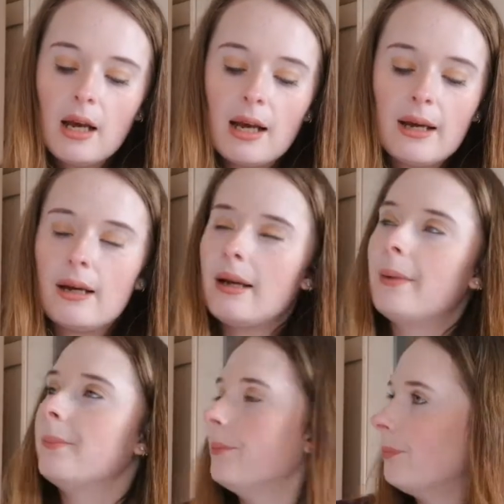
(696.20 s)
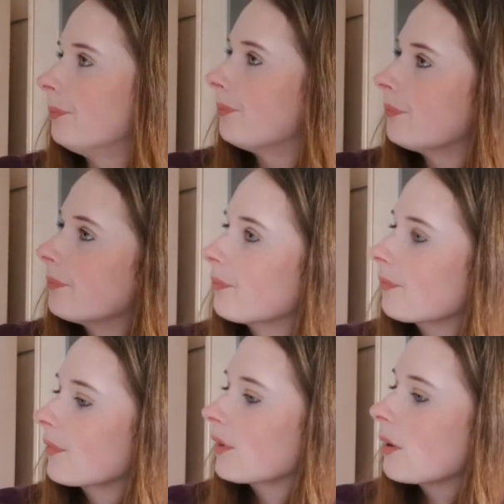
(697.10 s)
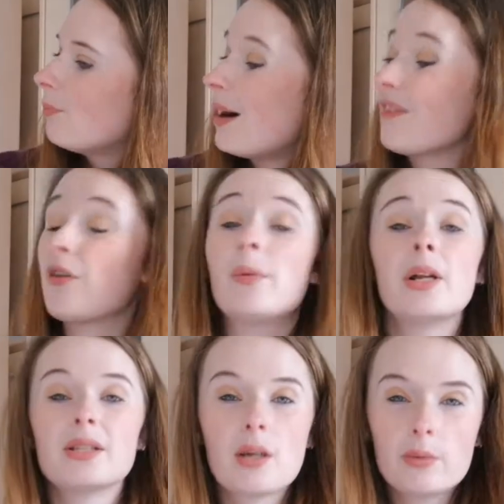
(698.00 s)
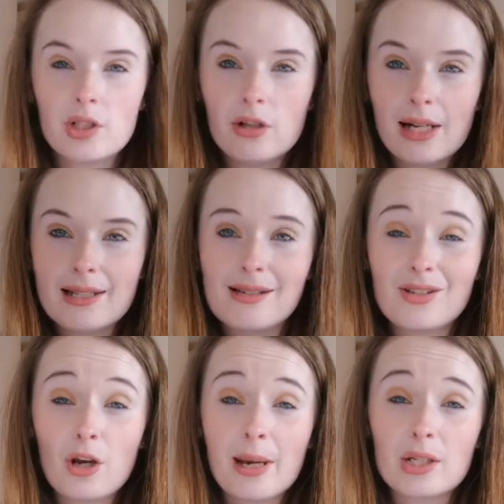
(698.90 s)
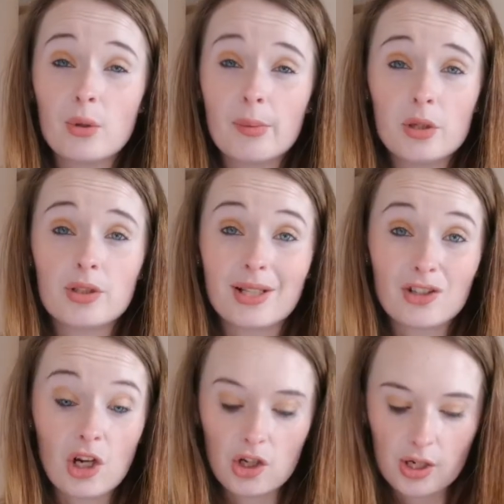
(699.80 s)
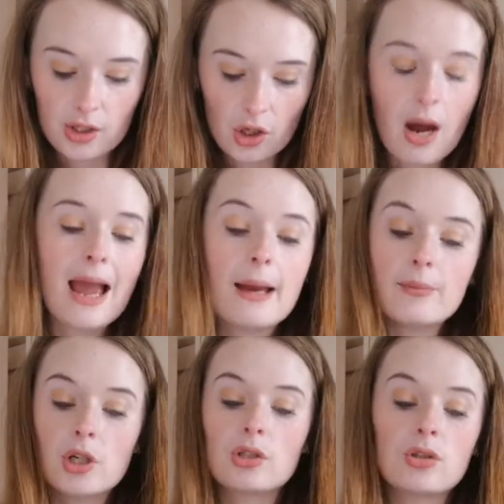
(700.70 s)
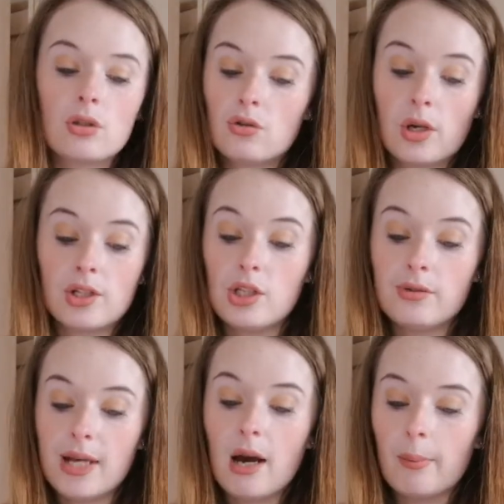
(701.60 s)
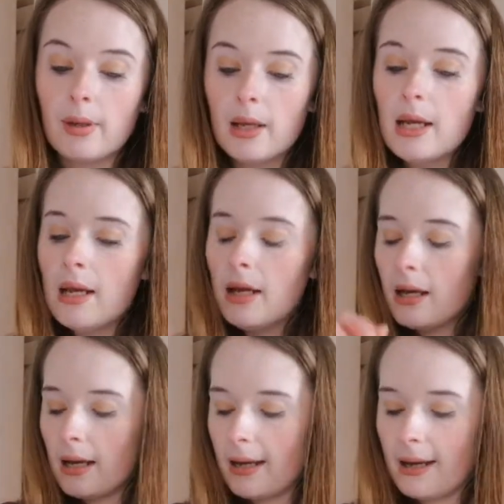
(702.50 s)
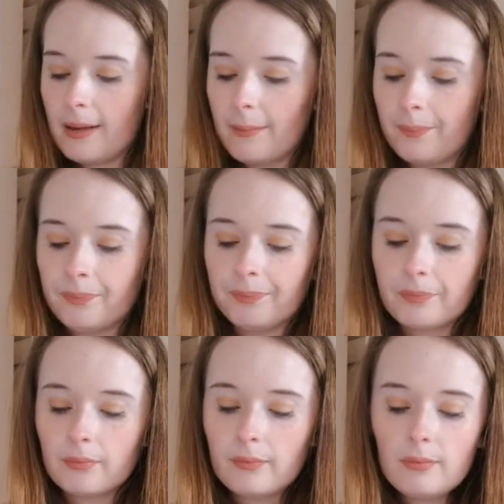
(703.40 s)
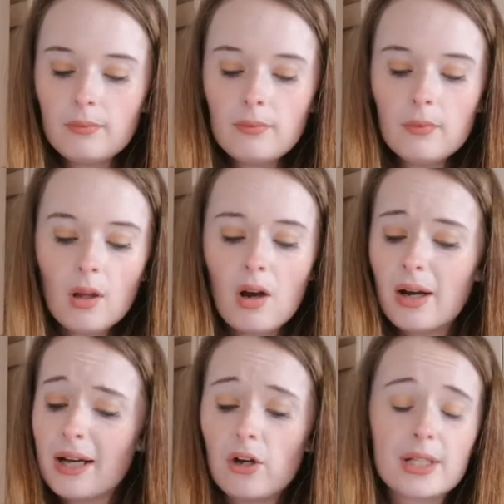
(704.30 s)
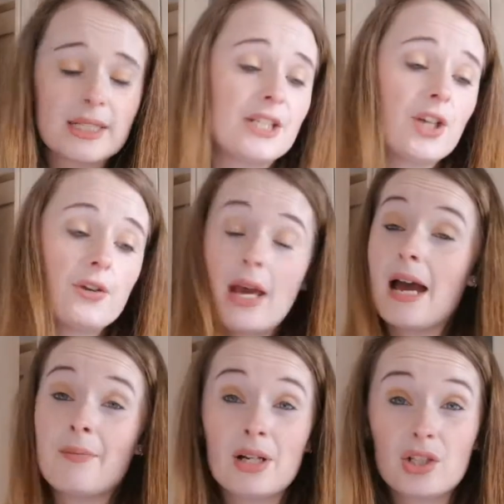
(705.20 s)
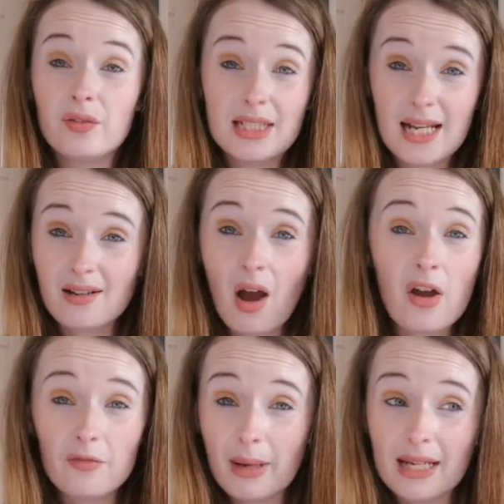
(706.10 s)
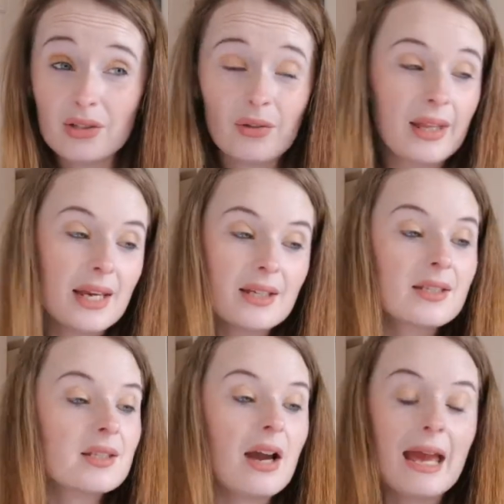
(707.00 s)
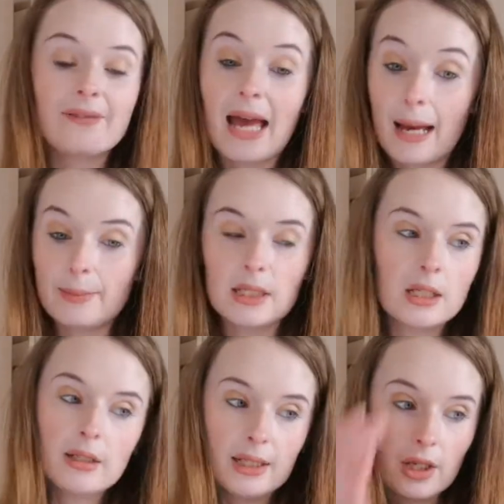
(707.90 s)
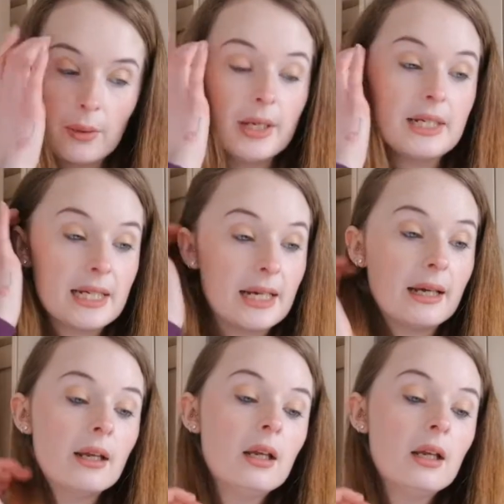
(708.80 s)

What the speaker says: But if I'm honest, I was too lazy to go back to a Boots and exchange it, so I am just trying to use it up. I honestly don't know how much of a dent I've made on this. I have absolutely no idea.